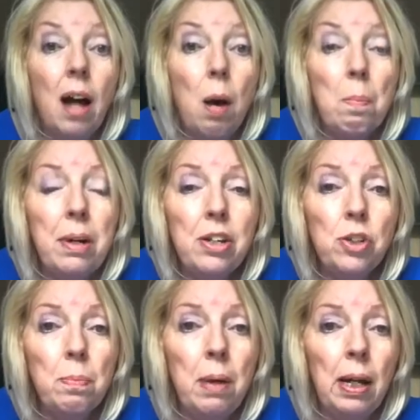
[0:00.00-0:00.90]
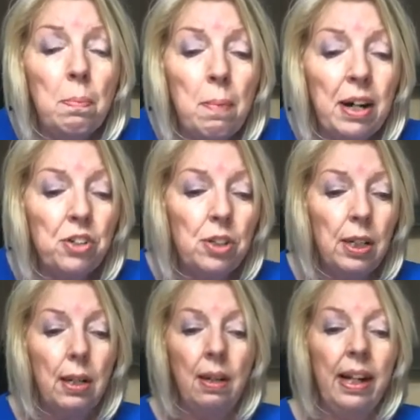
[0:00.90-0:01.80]
accomplish uh, much.
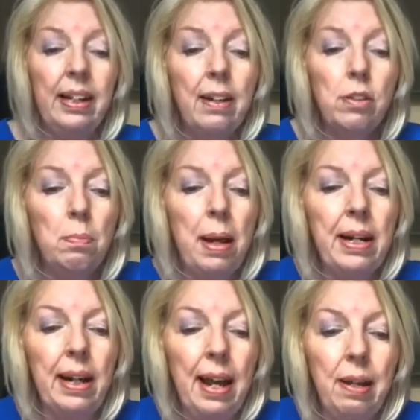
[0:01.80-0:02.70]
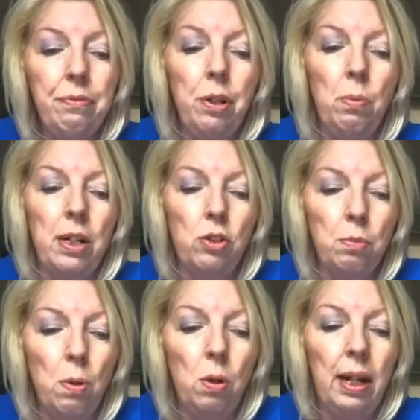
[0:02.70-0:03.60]
It doesn't matter. Everyone,
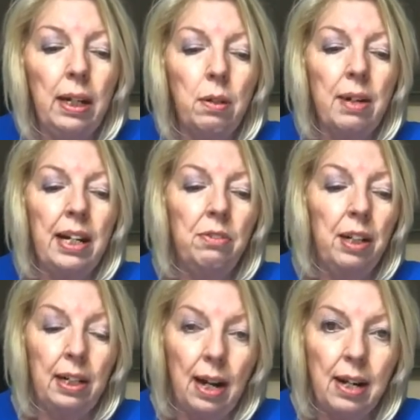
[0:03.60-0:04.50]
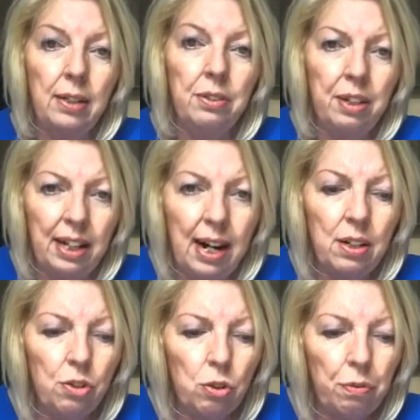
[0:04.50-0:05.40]
small and great,
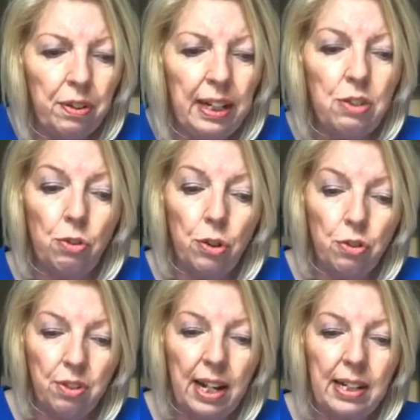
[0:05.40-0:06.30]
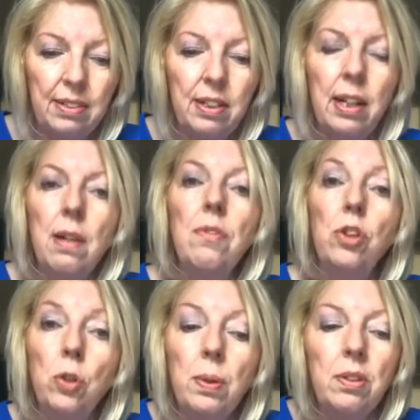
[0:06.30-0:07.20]
regardless of his or her status,
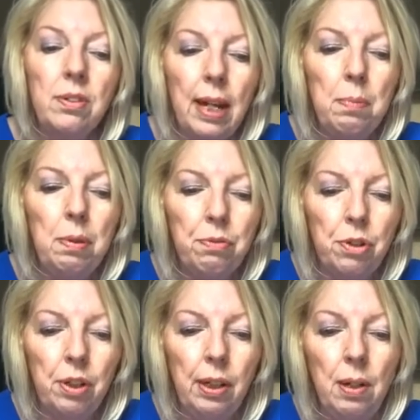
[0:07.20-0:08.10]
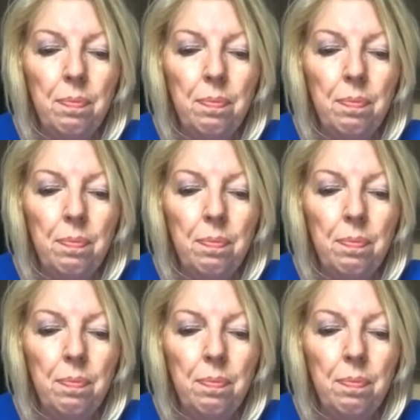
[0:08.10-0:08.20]
you will stand before